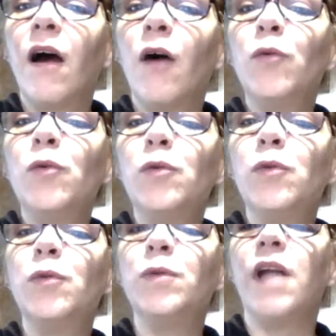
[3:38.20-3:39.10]

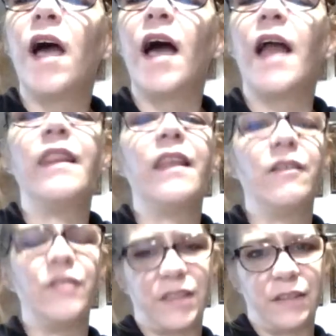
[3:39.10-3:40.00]
Oh, I
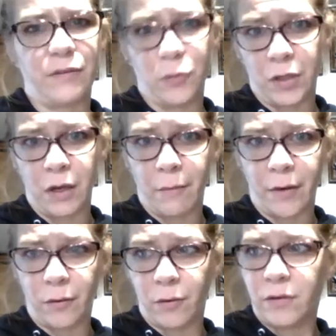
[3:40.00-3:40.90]
love seafood
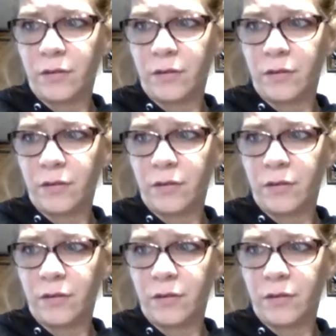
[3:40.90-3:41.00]
gumbo.